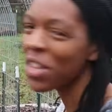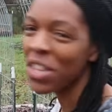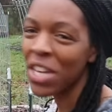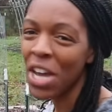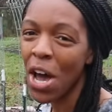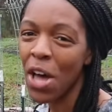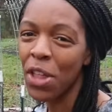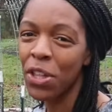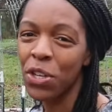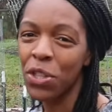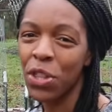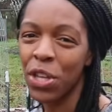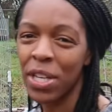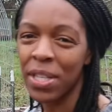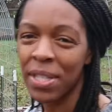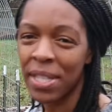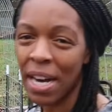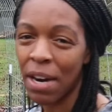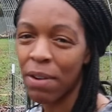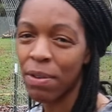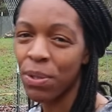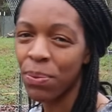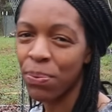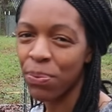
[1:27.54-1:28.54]
of the other things
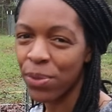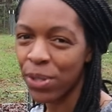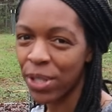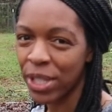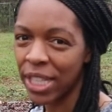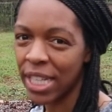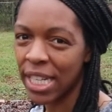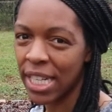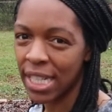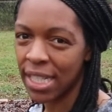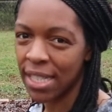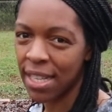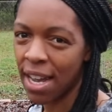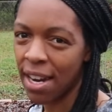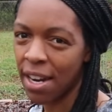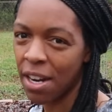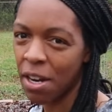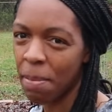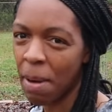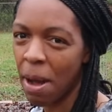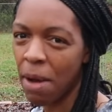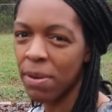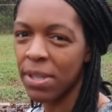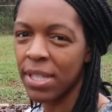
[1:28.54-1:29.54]
that I was really
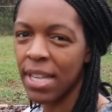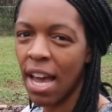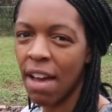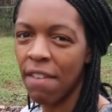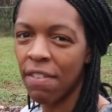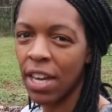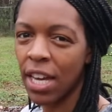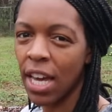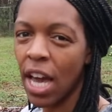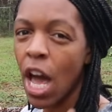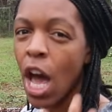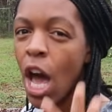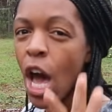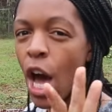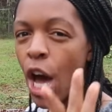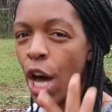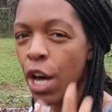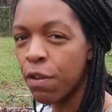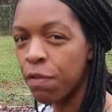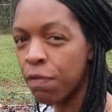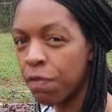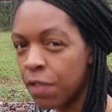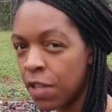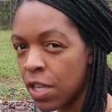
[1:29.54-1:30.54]
excited about was having
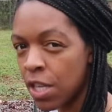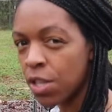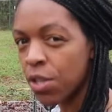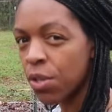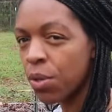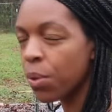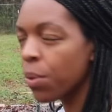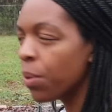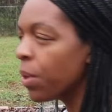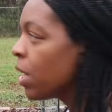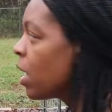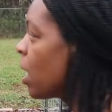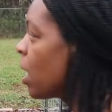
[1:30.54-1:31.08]
a view